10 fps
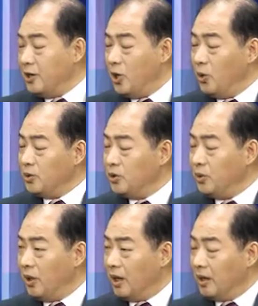know
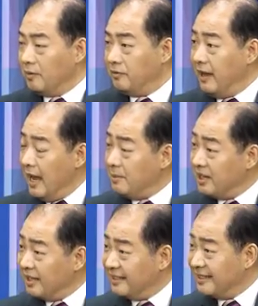your
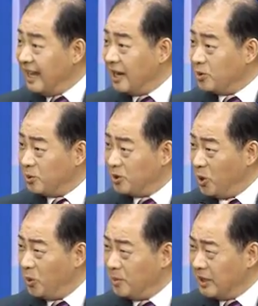family, like you
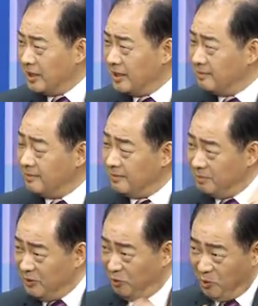told me
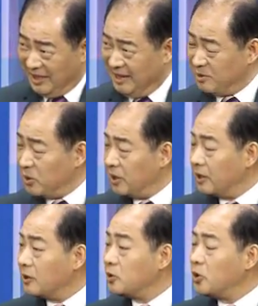before we came to
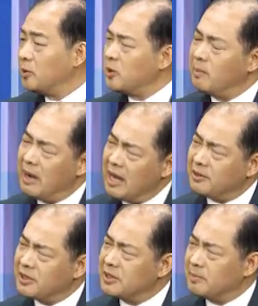here, you told me your
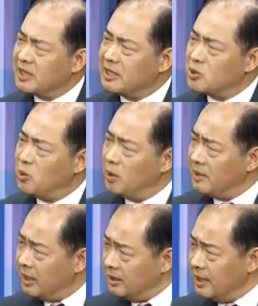mother is a
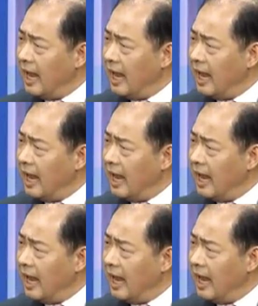businesswoman